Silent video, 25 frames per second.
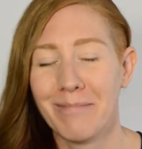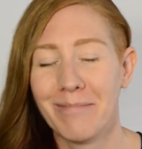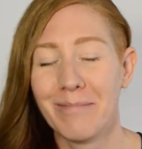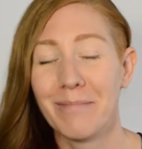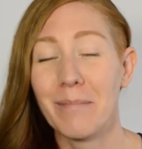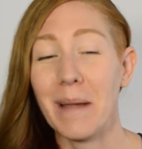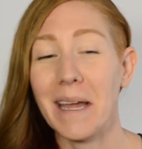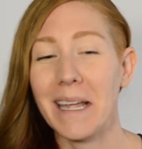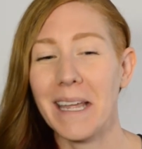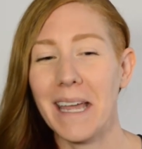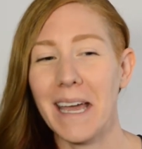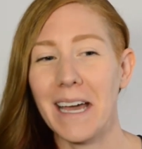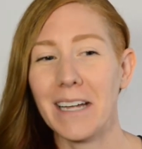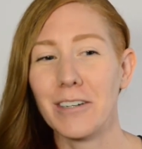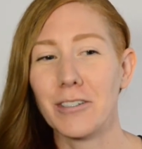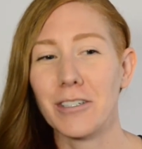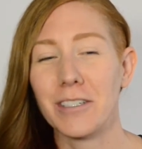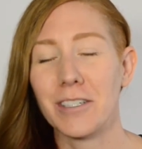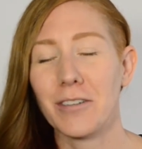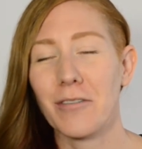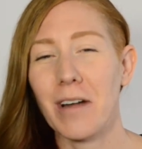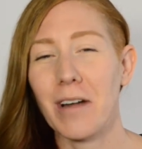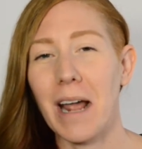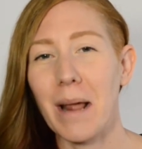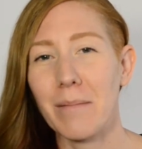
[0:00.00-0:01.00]
My cat
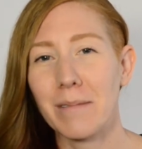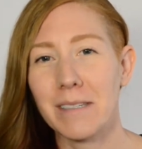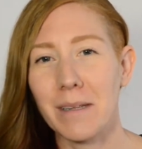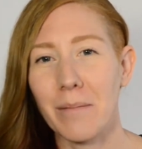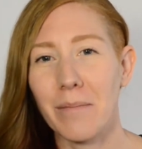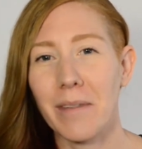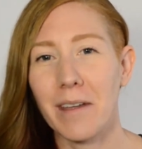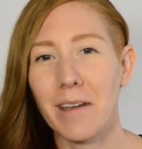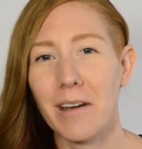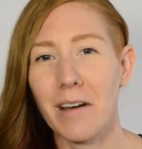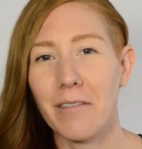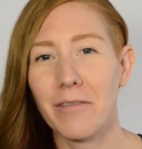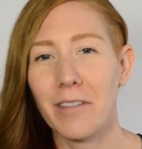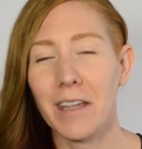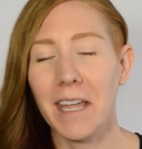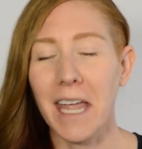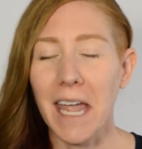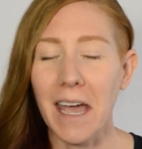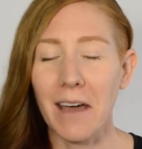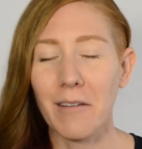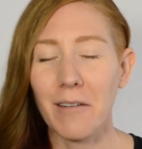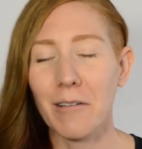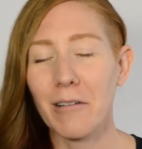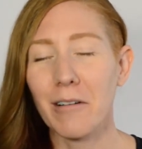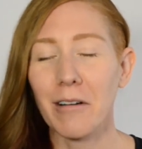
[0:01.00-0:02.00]
just grabbed something off the
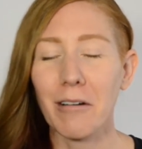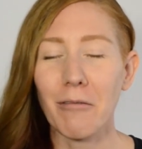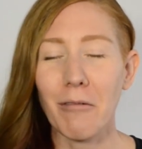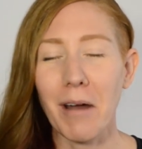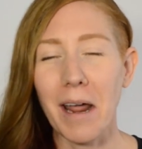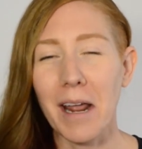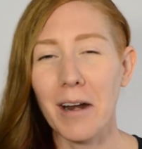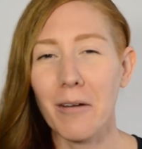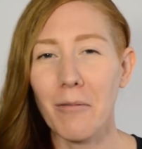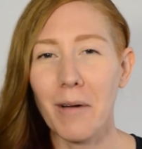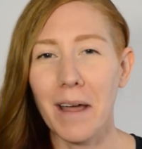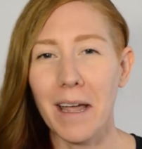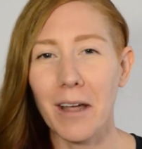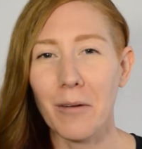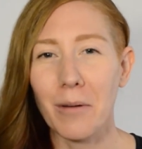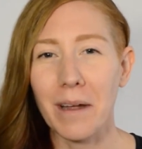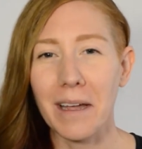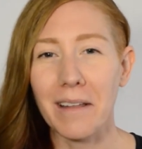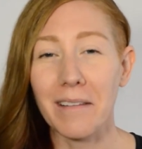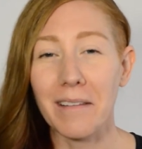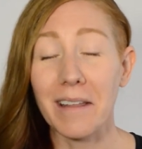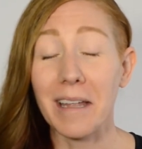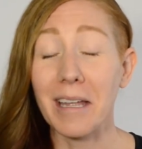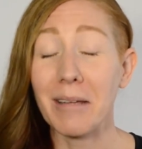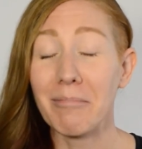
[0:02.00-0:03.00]
counter and ran away
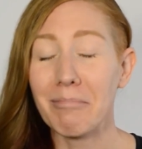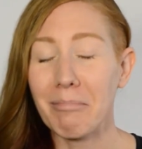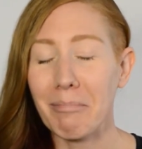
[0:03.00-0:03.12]
quickly.